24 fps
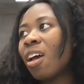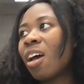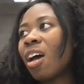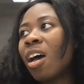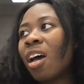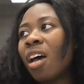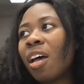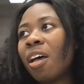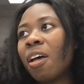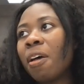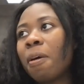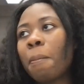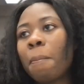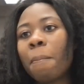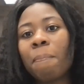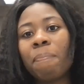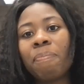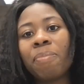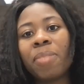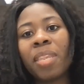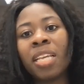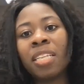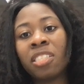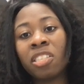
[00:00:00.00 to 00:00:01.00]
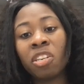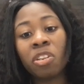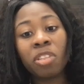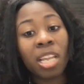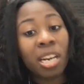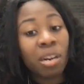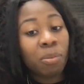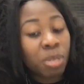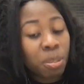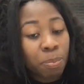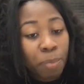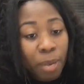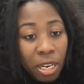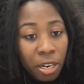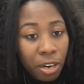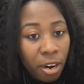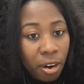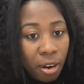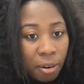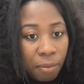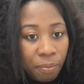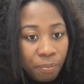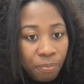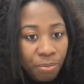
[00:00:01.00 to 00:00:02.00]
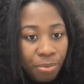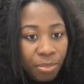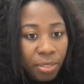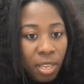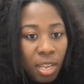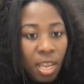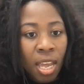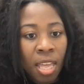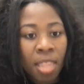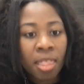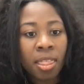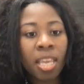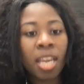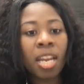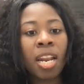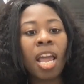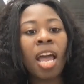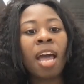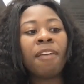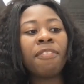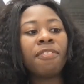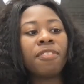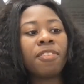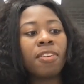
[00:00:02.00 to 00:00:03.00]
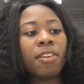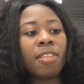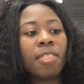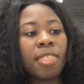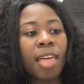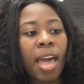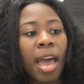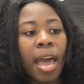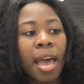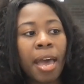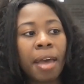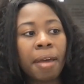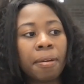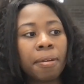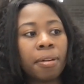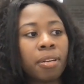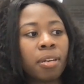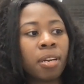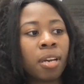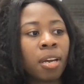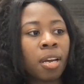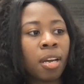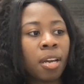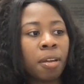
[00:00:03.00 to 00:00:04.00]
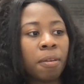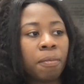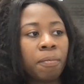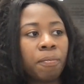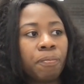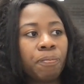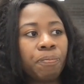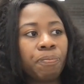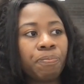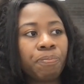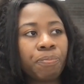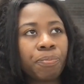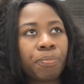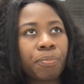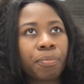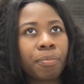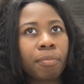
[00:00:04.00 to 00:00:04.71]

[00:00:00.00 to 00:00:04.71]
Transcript: um, and so then it was me and her and then after that um,